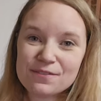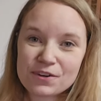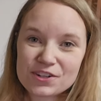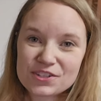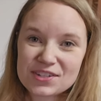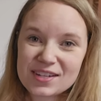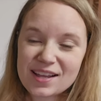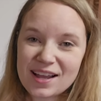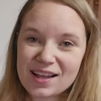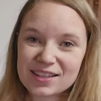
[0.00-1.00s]
First,
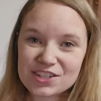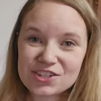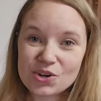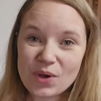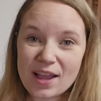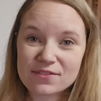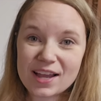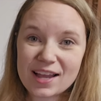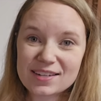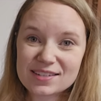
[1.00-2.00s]
I'll let you know I've
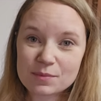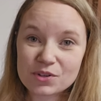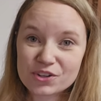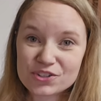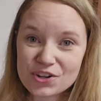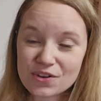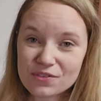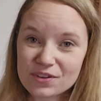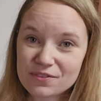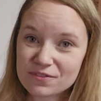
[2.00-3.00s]
got some cook stove